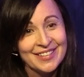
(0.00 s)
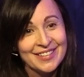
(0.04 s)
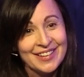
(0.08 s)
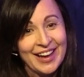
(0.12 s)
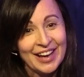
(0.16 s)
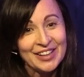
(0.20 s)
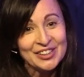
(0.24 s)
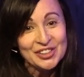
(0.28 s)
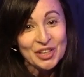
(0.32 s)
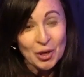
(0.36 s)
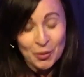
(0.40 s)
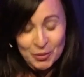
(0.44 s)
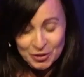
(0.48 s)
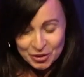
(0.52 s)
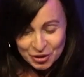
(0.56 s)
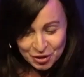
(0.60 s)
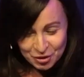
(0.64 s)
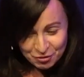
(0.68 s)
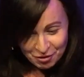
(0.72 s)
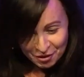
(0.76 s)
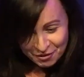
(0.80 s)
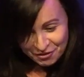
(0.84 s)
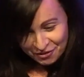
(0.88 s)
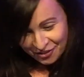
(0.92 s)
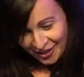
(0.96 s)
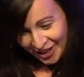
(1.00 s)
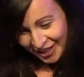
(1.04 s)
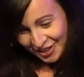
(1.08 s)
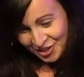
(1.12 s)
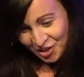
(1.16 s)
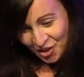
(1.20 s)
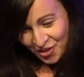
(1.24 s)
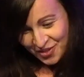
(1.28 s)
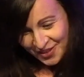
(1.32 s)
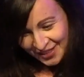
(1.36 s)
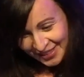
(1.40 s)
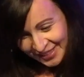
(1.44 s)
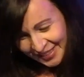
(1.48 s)
And so as you reflect
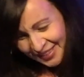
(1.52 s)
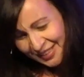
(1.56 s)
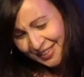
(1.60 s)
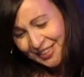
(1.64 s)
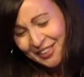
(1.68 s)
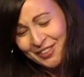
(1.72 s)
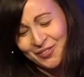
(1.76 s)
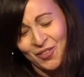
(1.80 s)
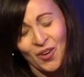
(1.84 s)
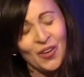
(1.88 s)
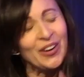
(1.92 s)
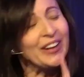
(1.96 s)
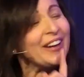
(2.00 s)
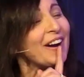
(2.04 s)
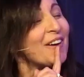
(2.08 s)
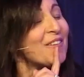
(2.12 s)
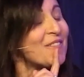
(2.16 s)
on this morning, I